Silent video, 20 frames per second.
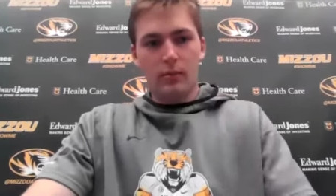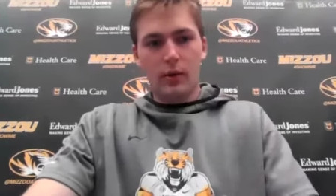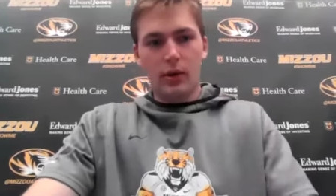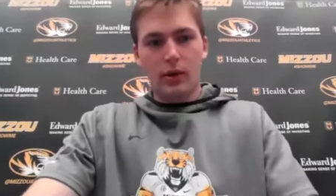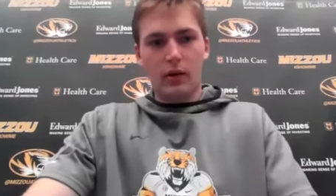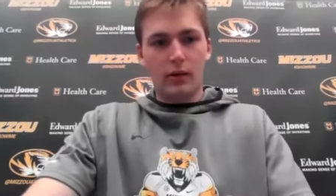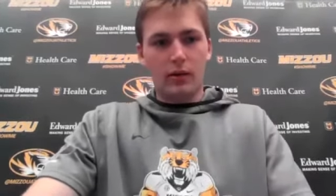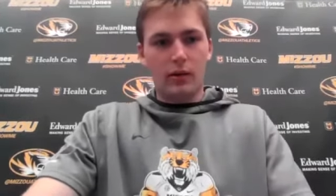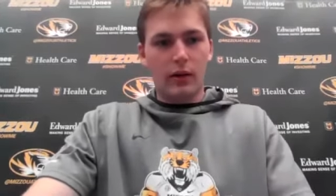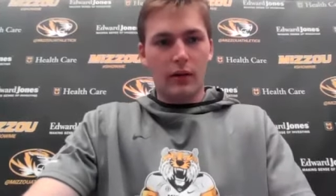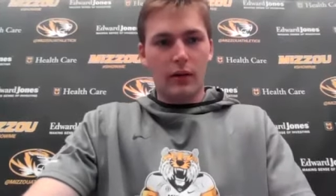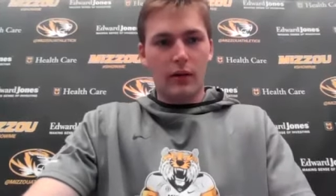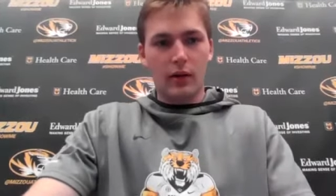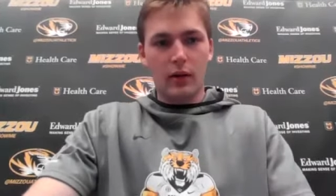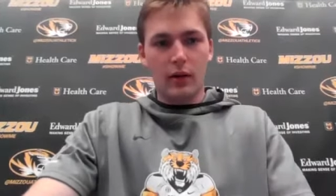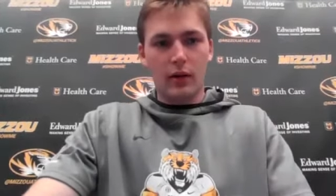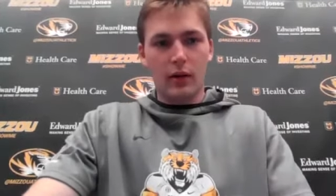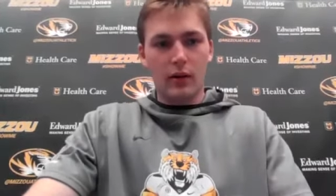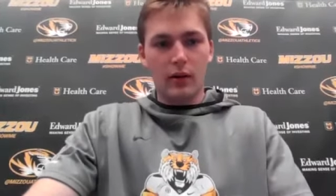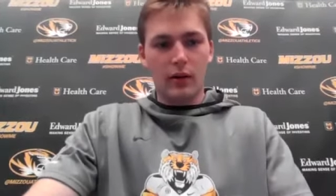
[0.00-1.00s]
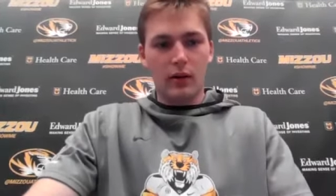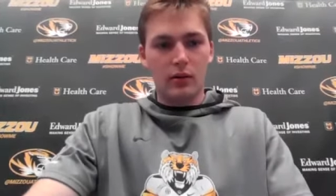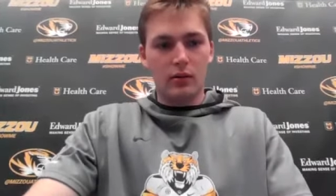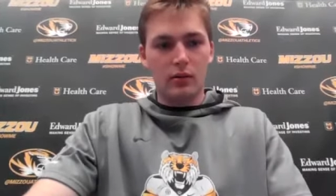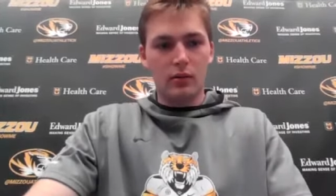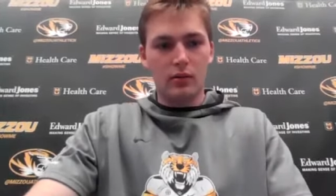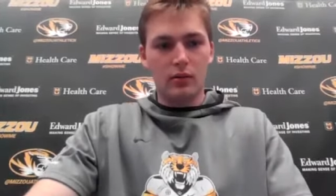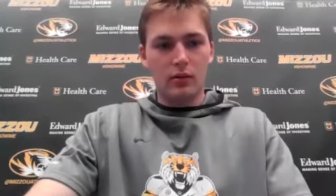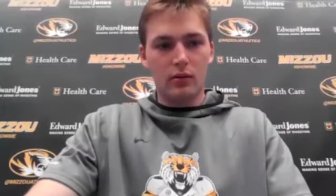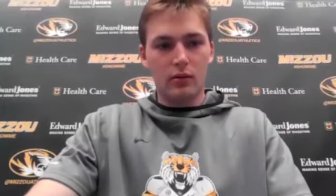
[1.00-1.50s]
But I thought,
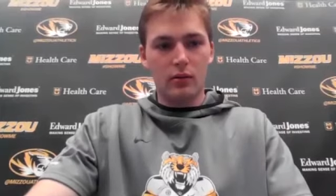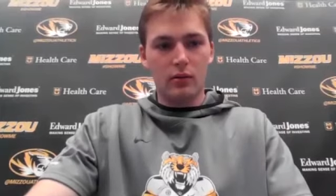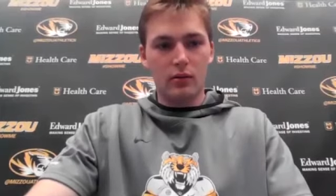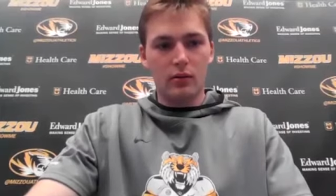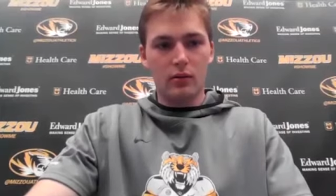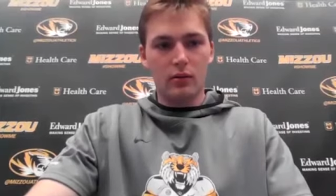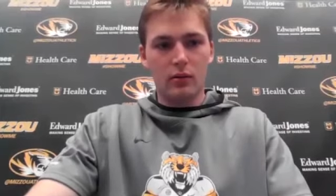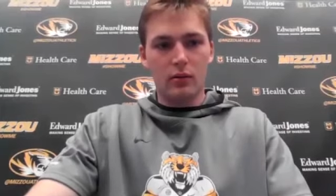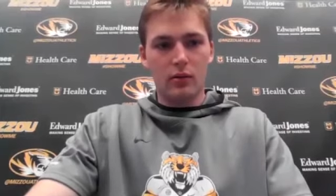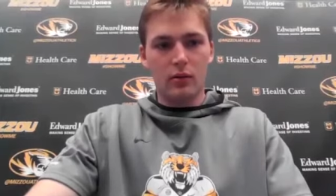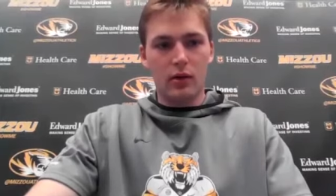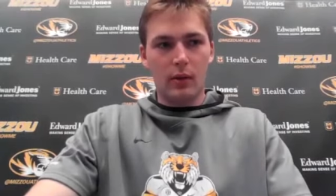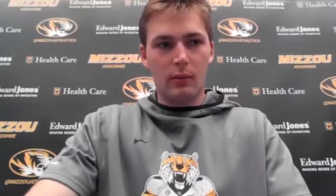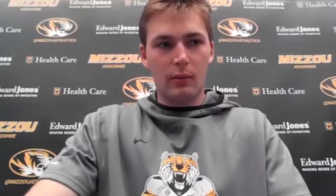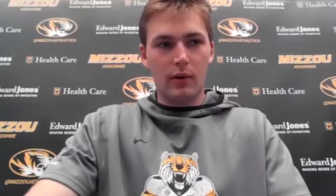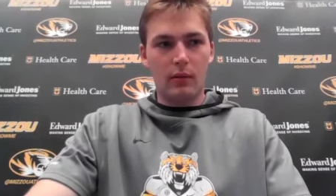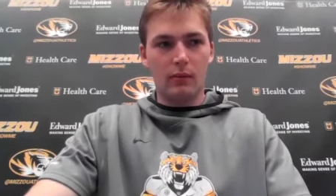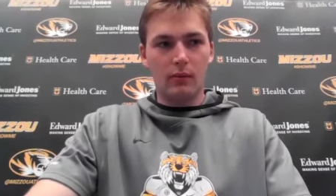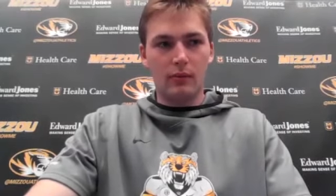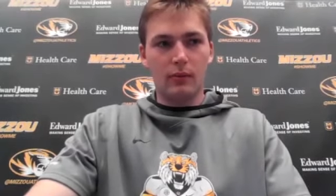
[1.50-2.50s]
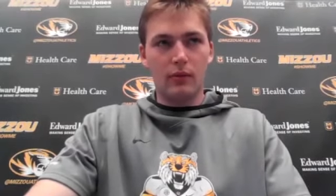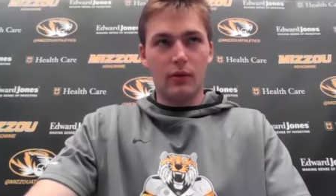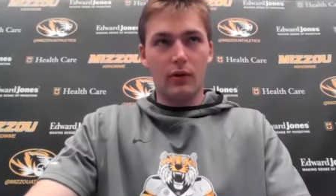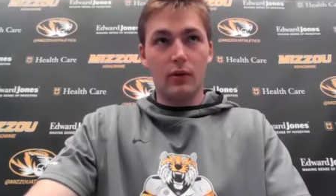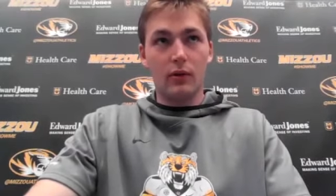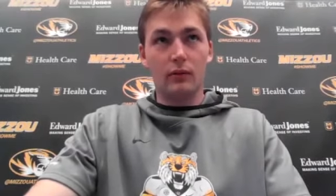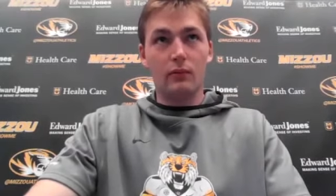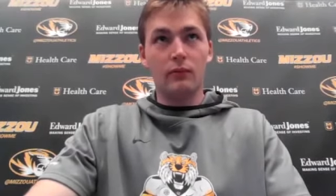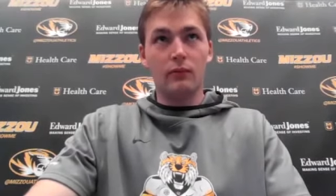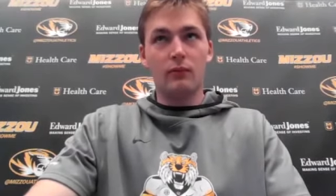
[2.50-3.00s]

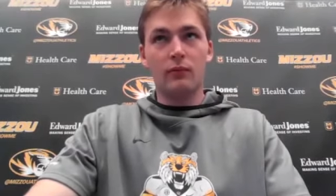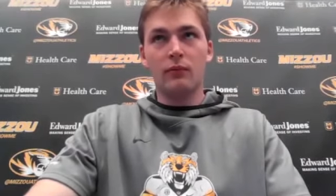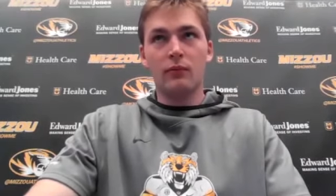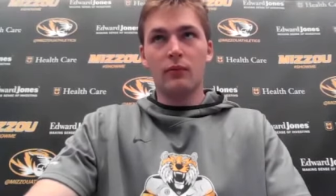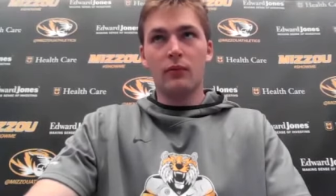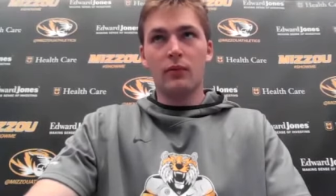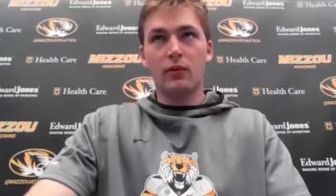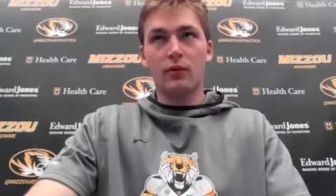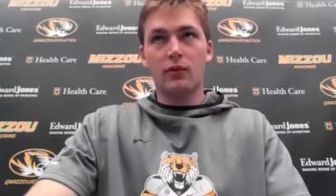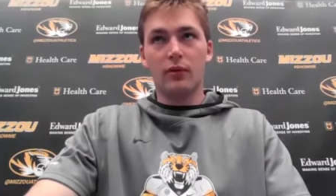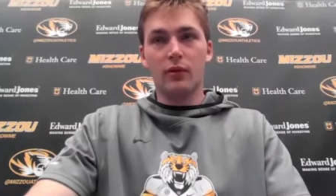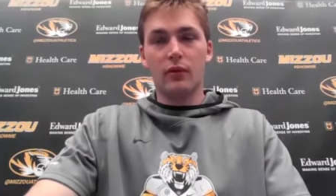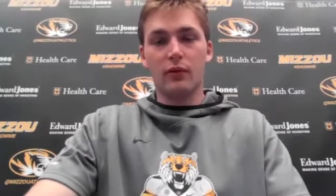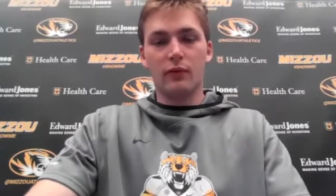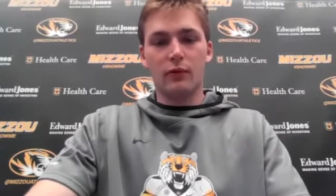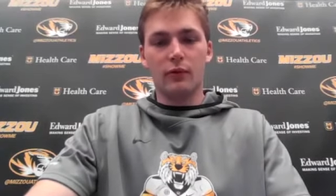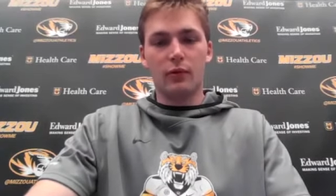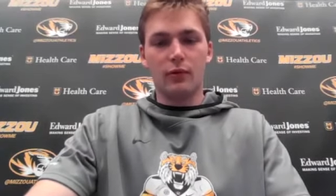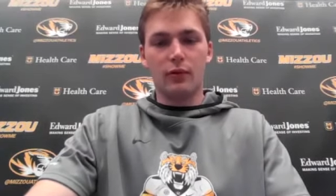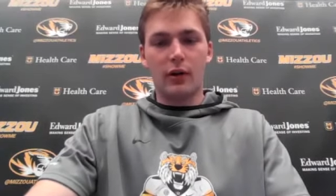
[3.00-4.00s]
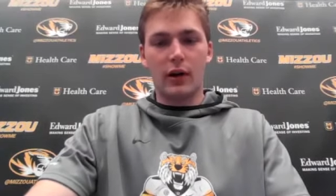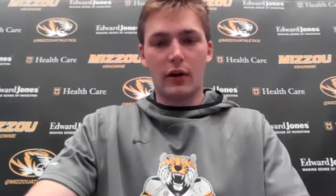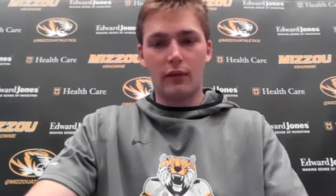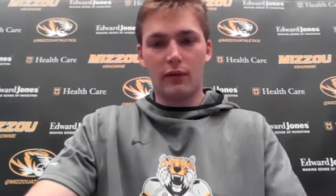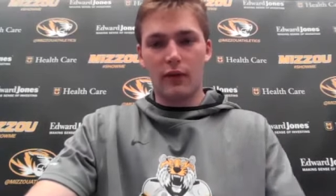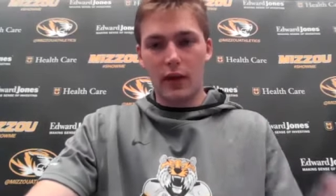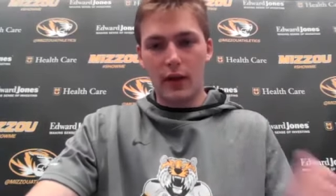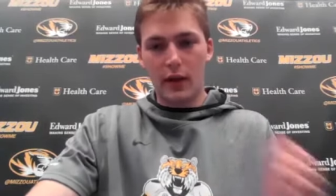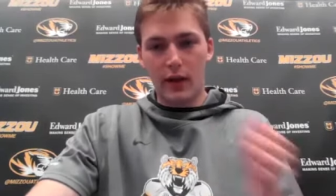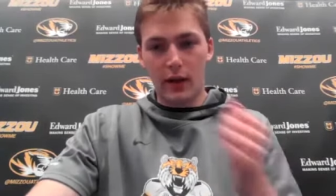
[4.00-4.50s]
the three or four
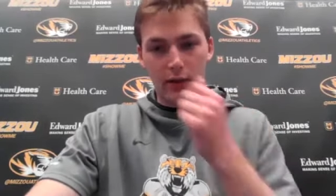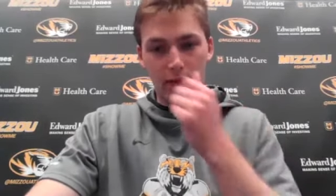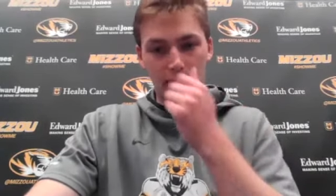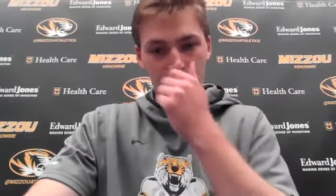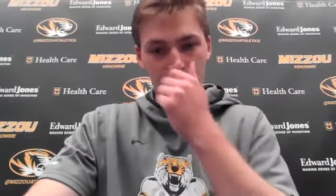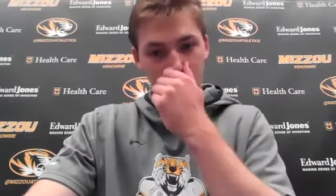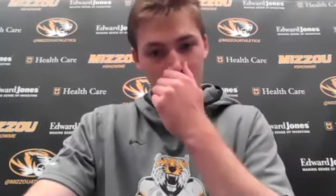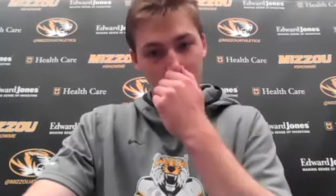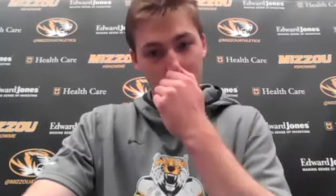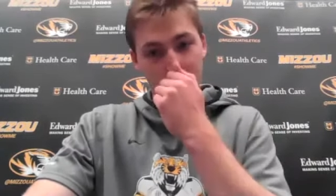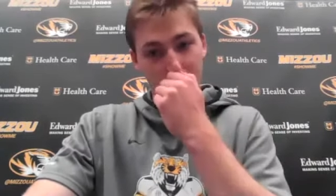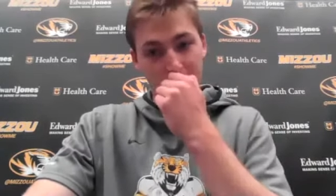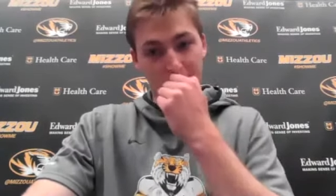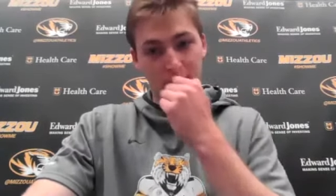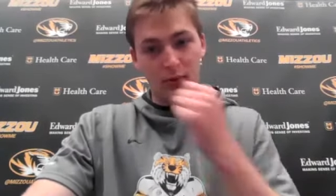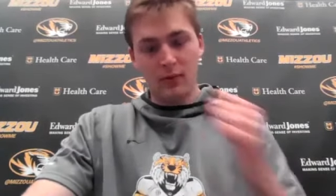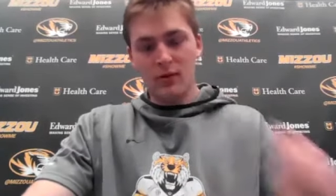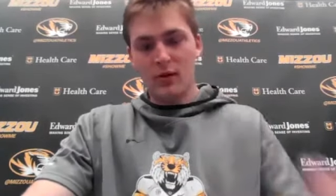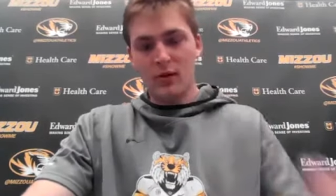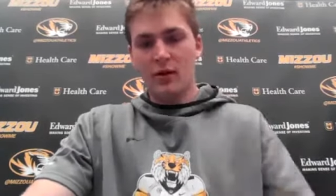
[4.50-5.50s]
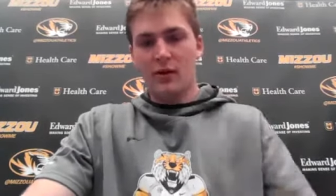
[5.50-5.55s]
drives I had, we